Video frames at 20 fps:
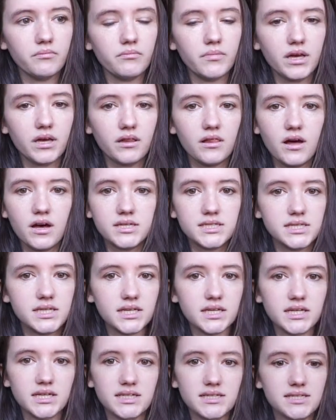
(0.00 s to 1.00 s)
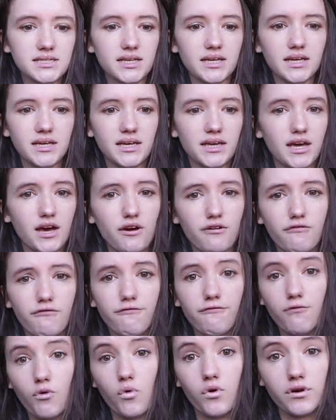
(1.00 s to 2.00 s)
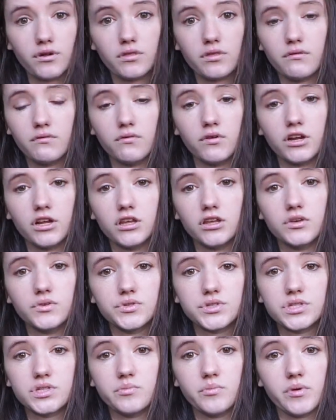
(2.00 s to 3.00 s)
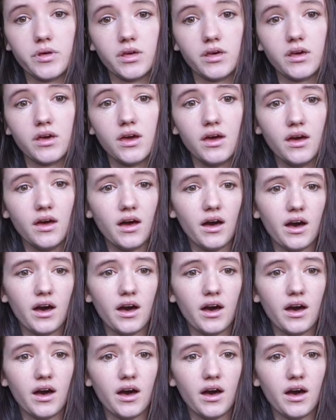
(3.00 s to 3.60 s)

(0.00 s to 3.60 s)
My closet is like a fourth of what it used to be.